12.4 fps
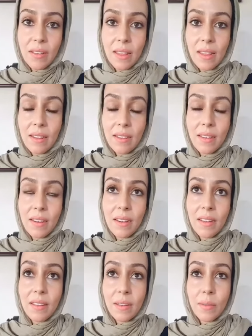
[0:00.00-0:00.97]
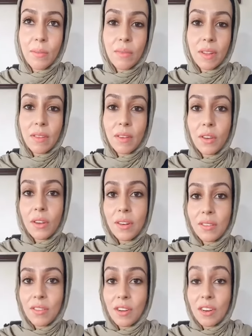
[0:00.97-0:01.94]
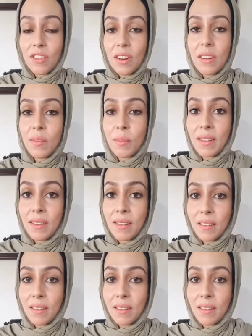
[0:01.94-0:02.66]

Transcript: I think it's a good astringent, but it's